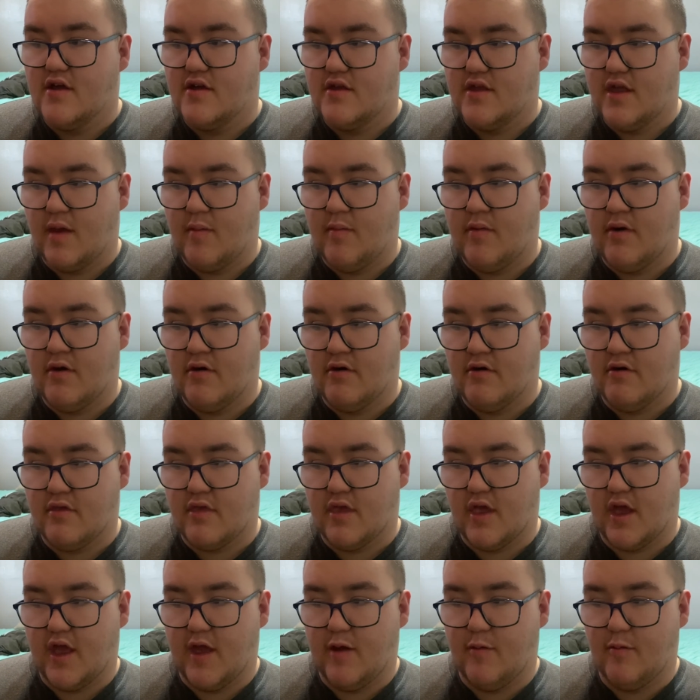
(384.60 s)
Damien looks
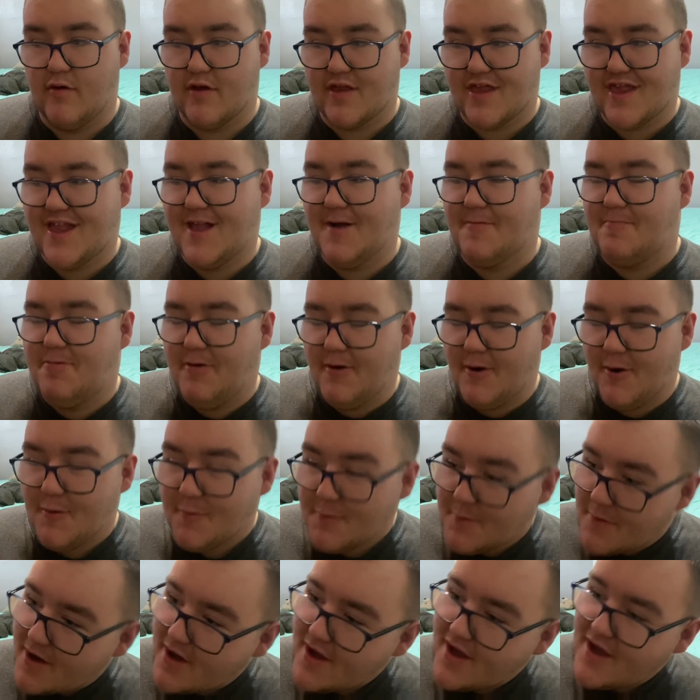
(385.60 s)
like he wants to
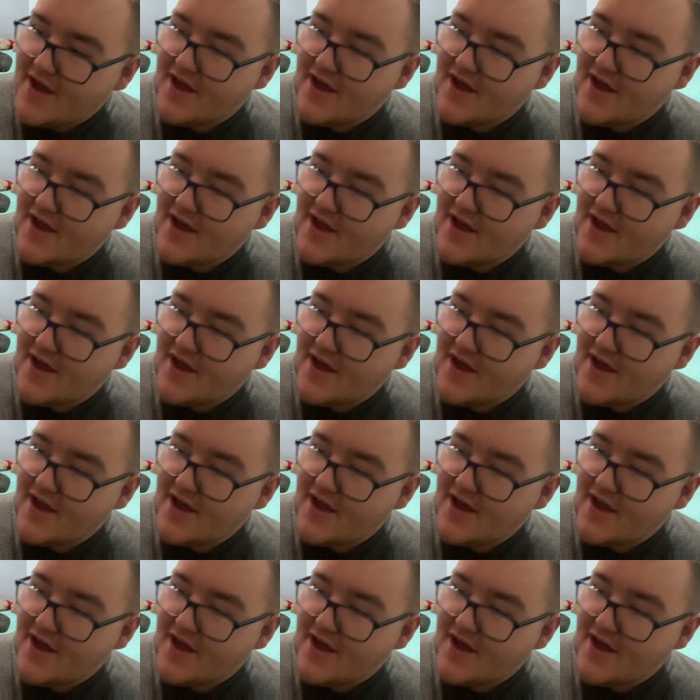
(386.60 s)
poop.